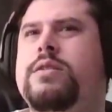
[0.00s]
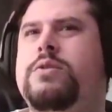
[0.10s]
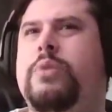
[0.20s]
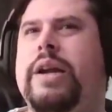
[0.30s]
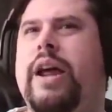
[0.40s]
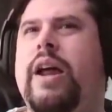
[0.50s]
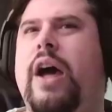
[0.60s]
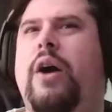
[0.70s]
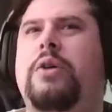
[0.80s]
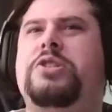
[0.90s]
Do I not?
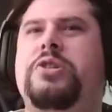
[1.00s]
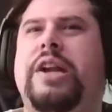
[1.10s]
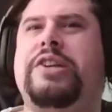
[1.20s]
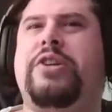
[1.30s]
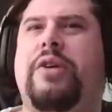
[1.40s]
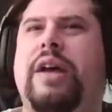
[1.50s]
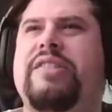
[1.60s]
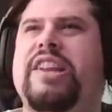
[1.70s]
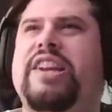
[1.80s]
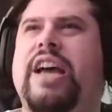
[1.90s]
Oh shoot! I don't have
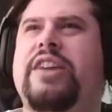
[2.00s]
any attack